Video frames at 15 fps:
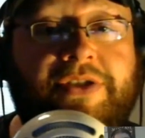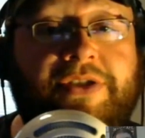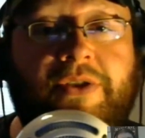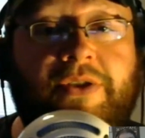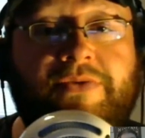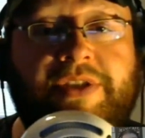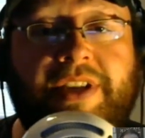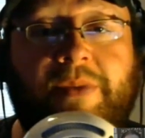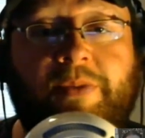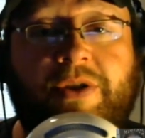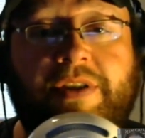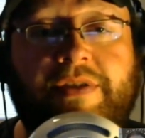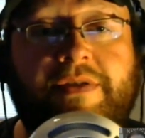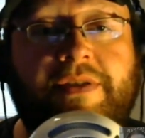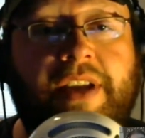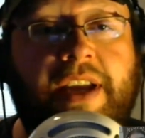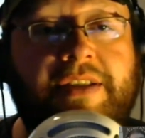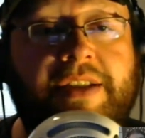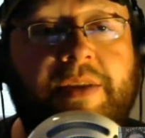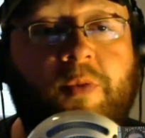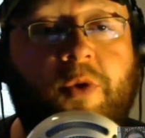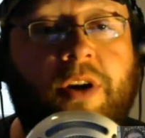no separate
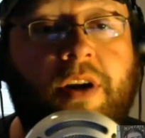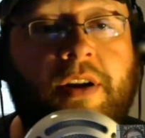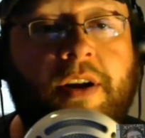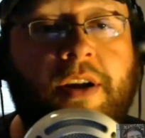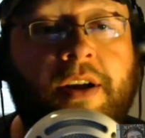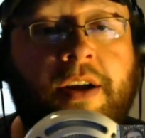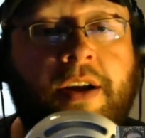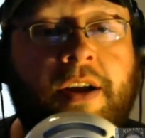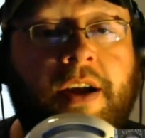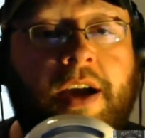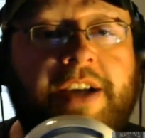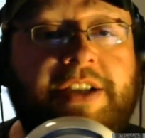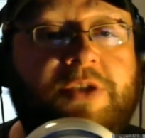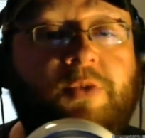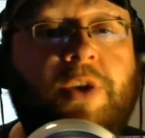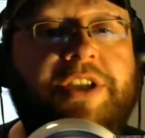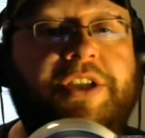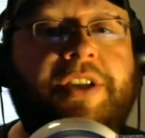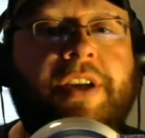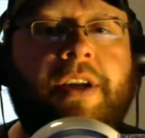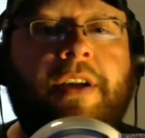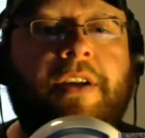things anymore. I just
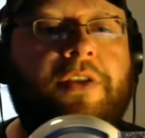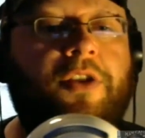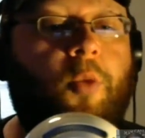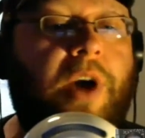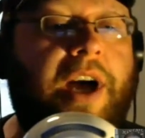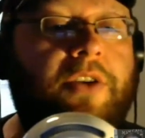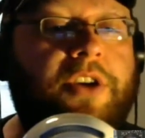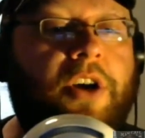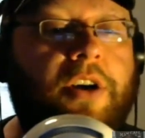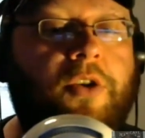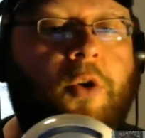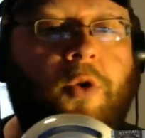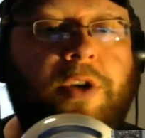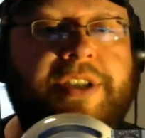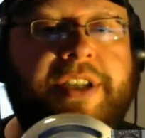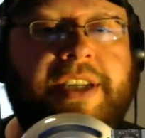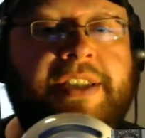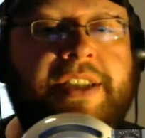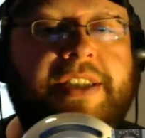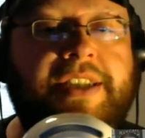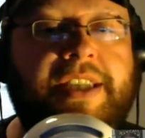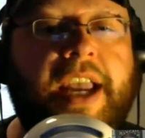wish the wild card always is
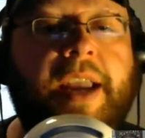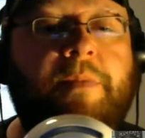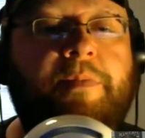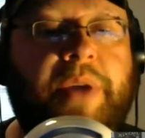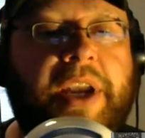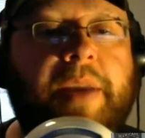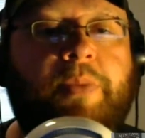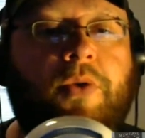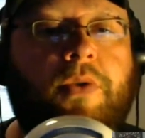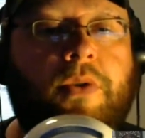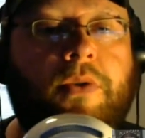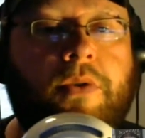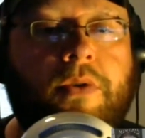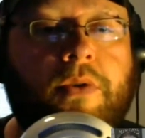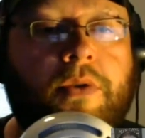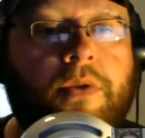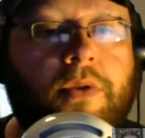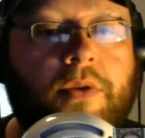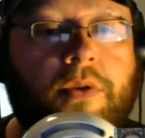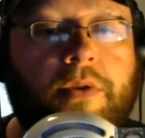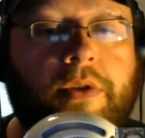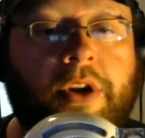the same people.
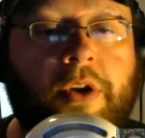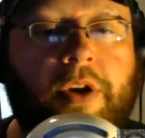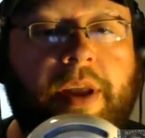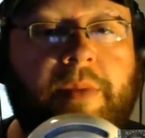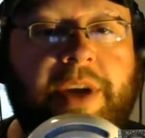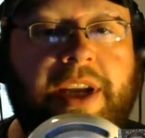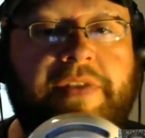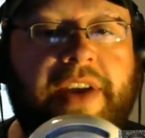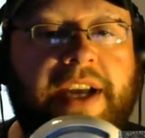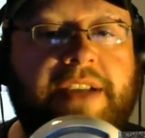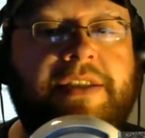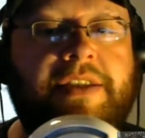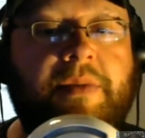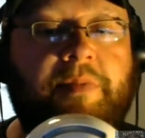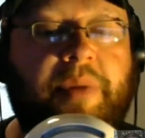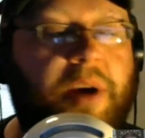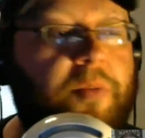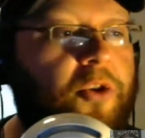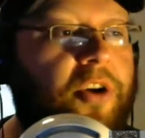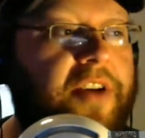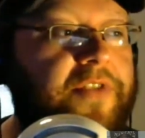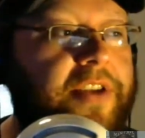You know what I mean? That's the
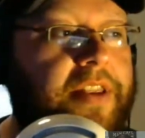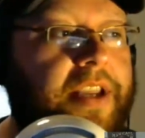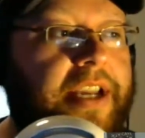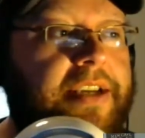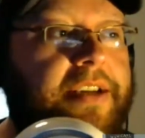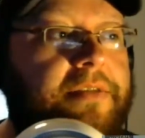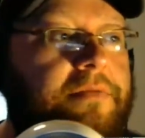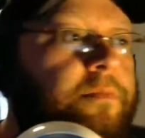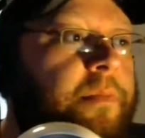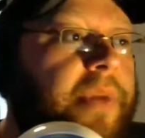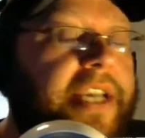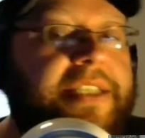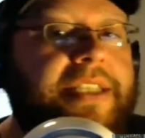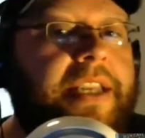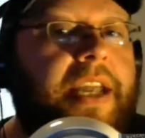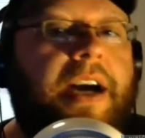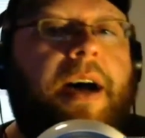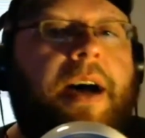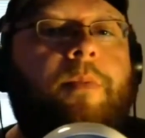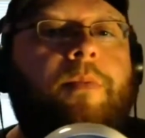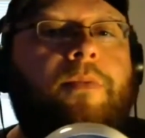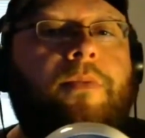bummer of it. Like, mix it
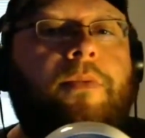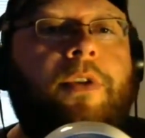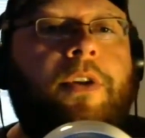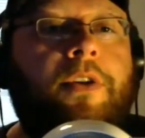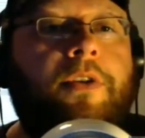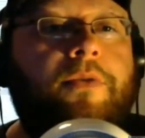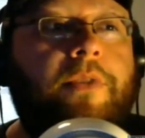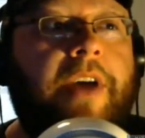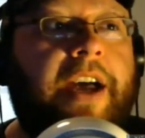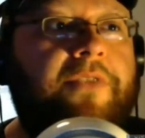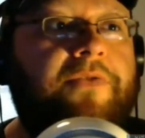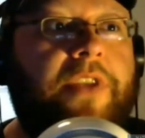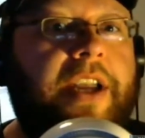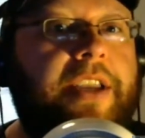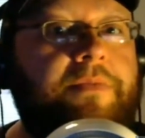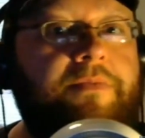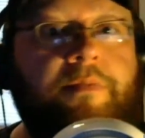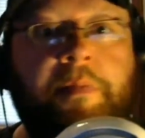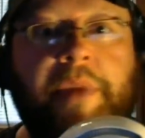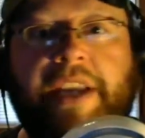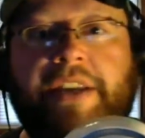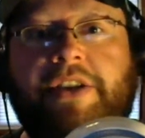up. Have like
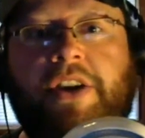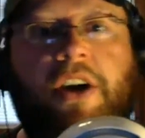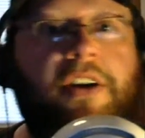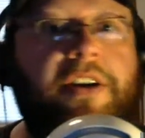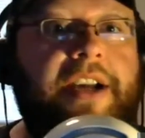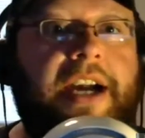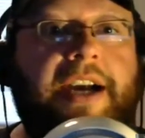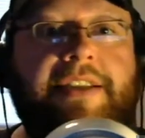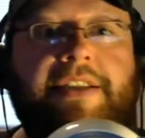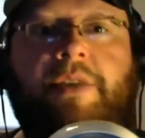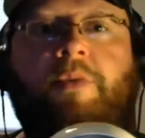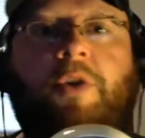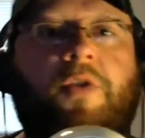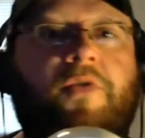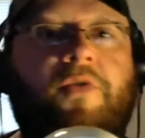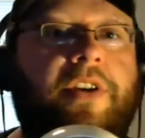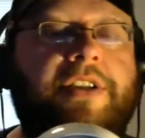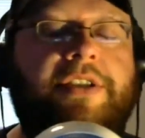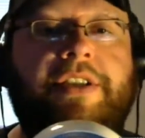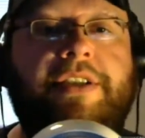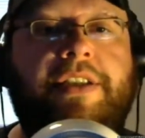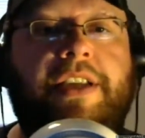mid card guys come over. It's
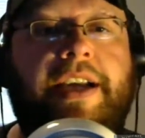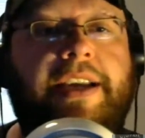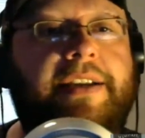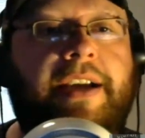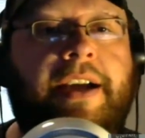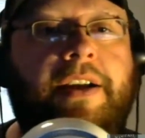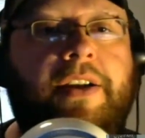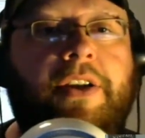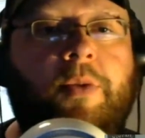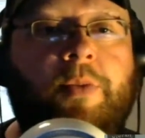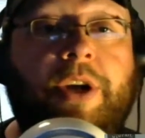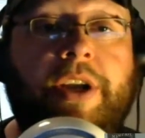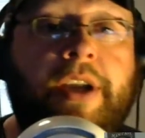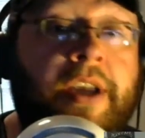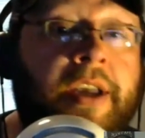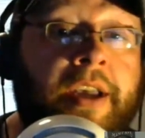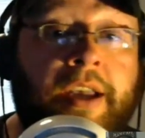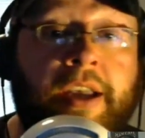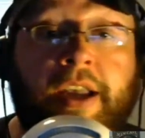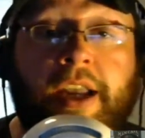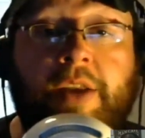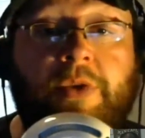just like, I don't know. But
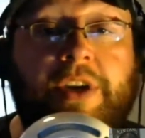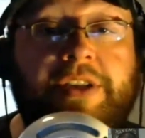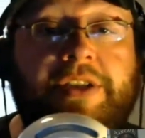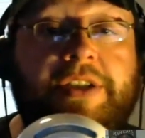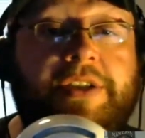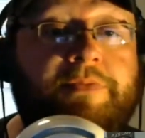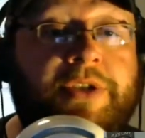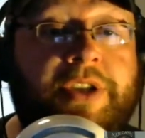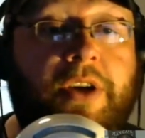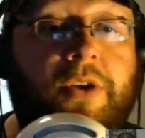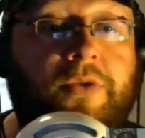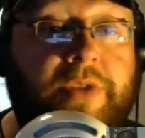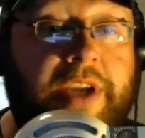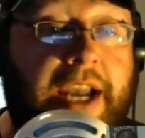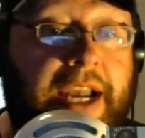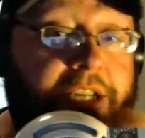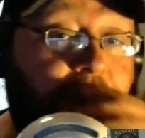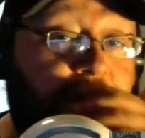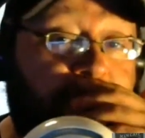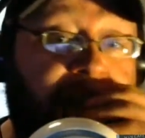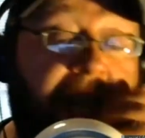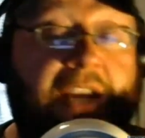anyways, so yeah, it's
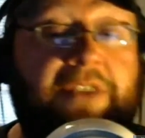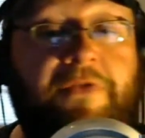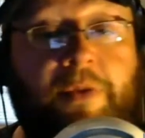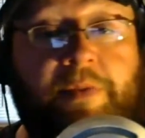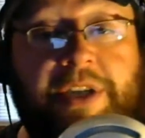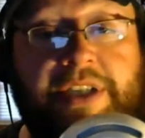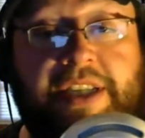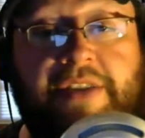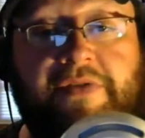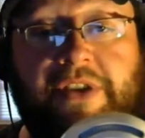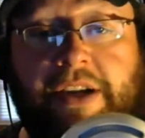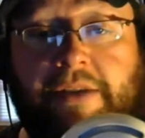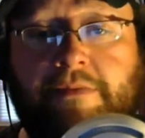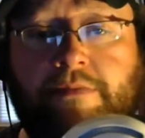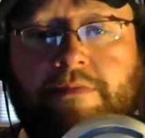Shane for Miz TV.